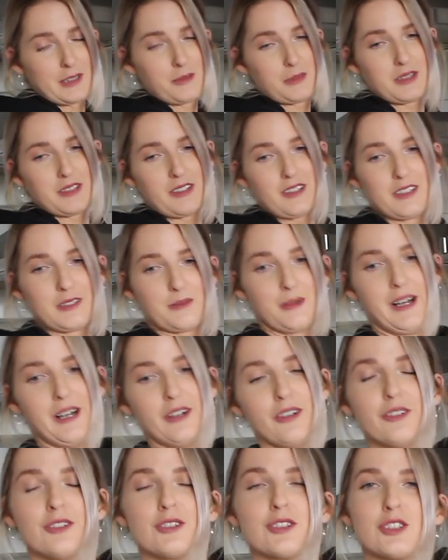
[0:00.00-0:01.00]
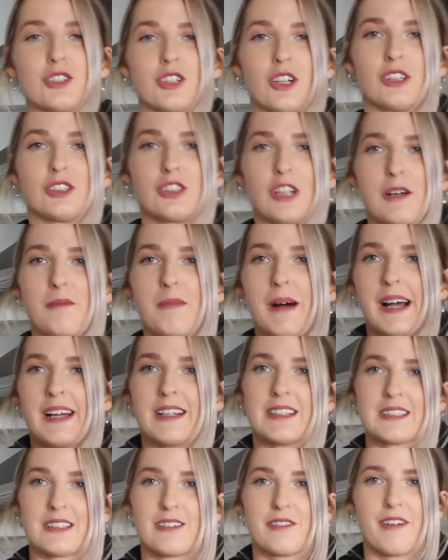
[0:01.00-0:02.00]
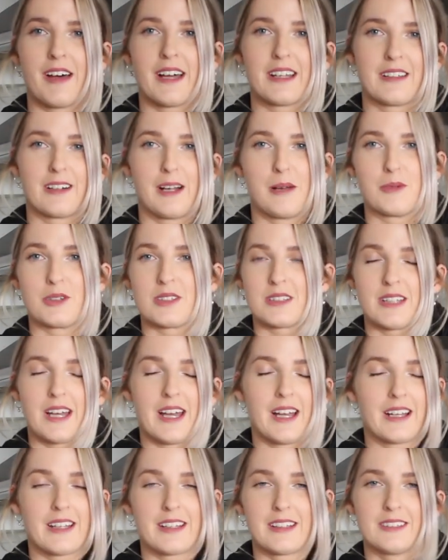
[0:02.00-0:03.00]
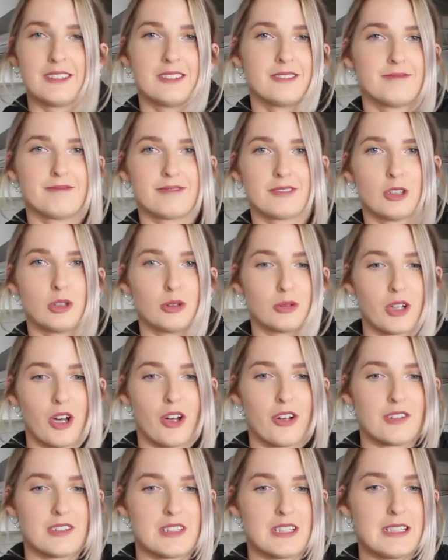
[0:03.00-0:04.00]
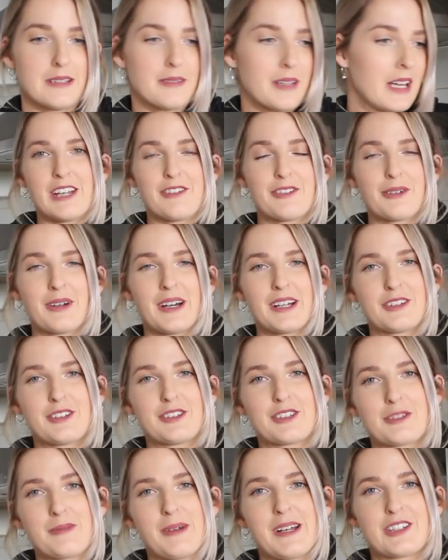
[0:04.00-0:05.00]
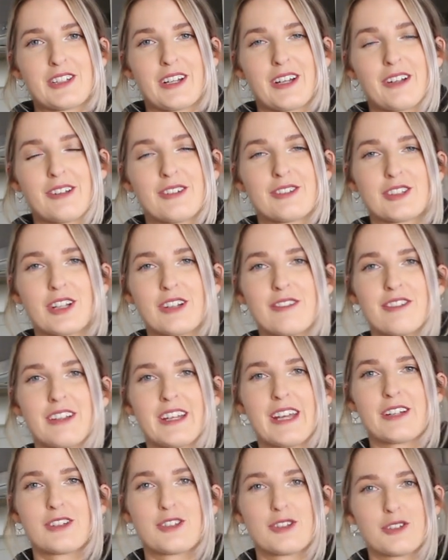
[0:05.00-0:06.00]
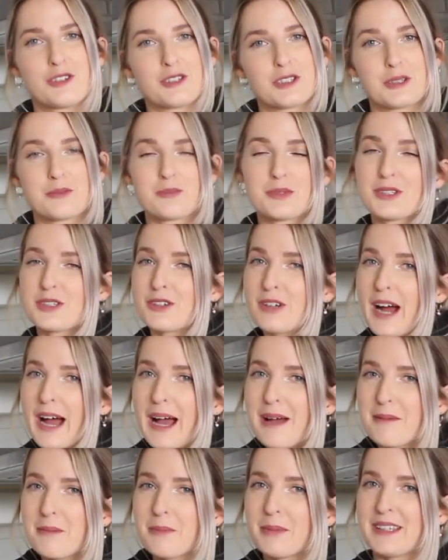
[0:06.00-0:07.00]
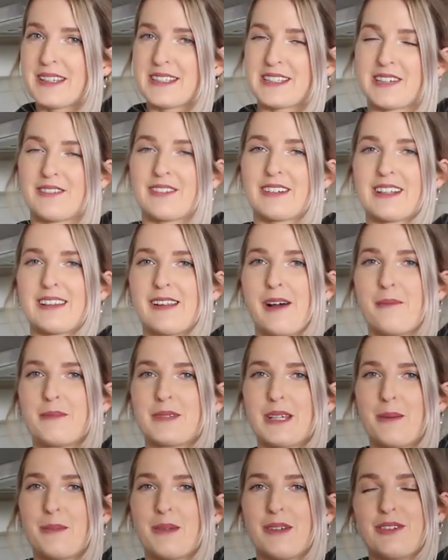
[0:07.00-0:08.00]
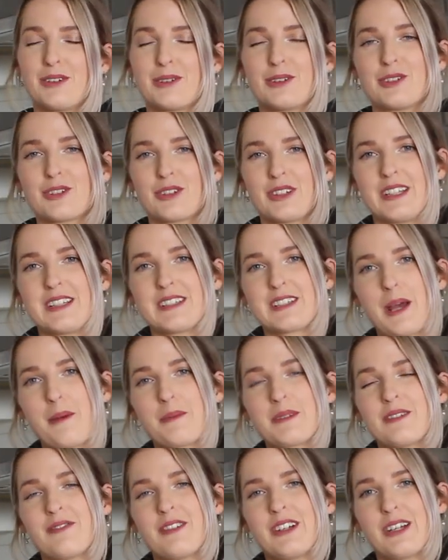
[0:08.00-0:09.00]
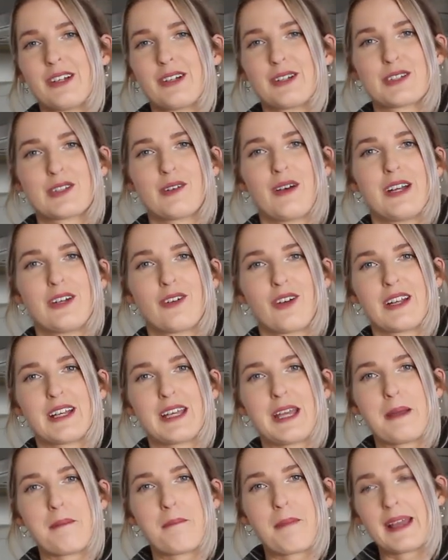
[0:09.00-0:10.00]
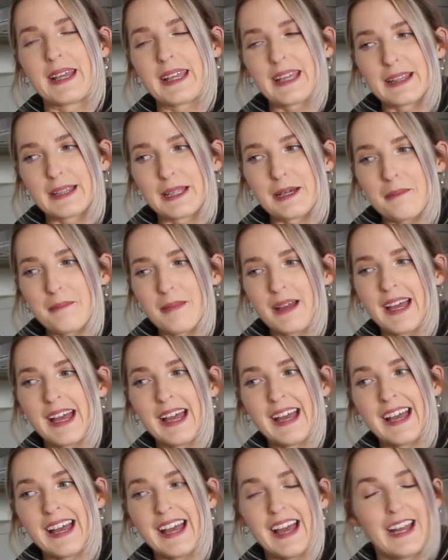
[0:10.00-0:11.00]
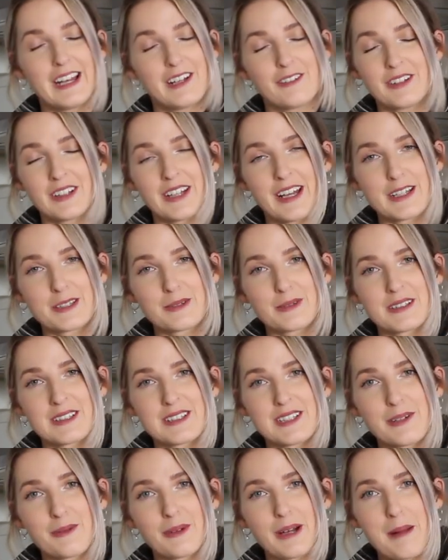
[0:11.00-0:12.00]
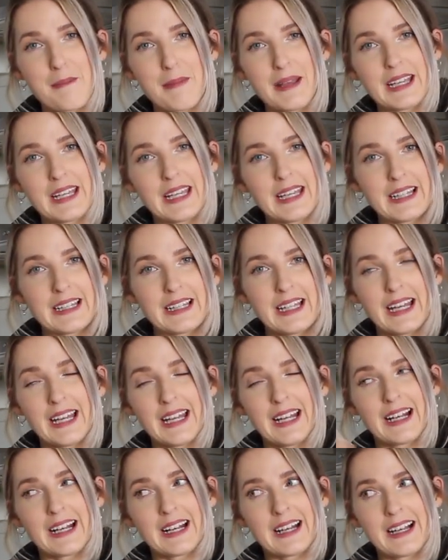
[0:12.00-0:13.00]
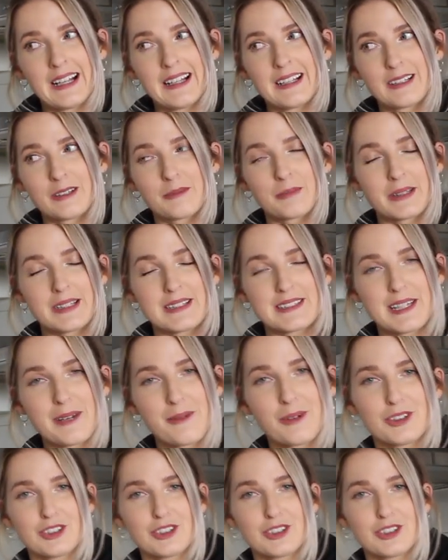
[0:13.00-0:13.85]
slippers on as well, so don't mind the fact that I'm just like all cozy. If you are new to my channel, don't forget to subscribe. Please give it a thumbs up if you enjoy these types of videos so I know to keep making them. And if you guys want to see what I'm making, then please keep